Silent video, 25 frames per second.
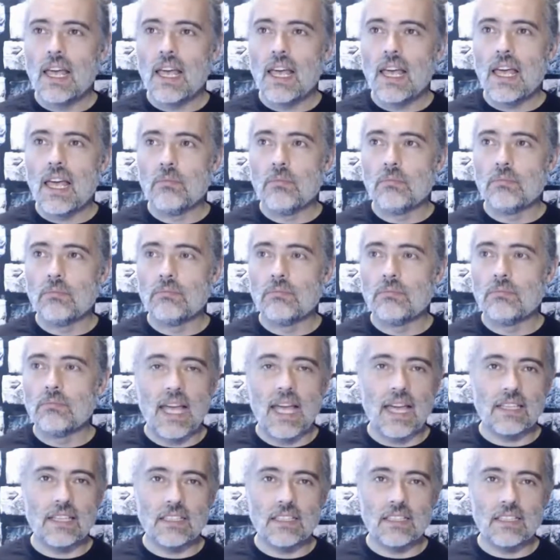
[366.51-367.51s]
um,
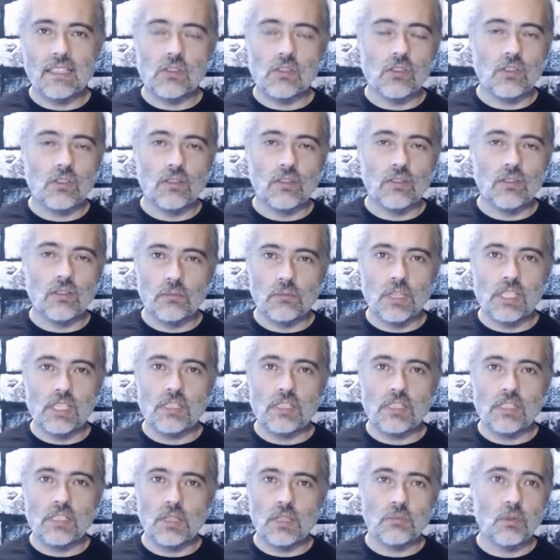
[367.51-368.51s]
handouts or
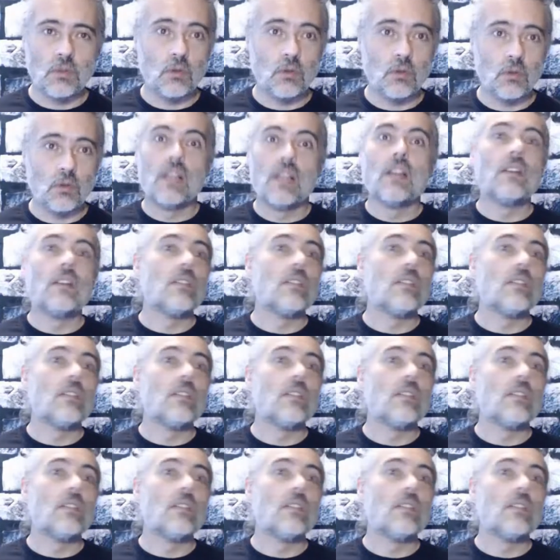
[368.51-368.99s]
information to people.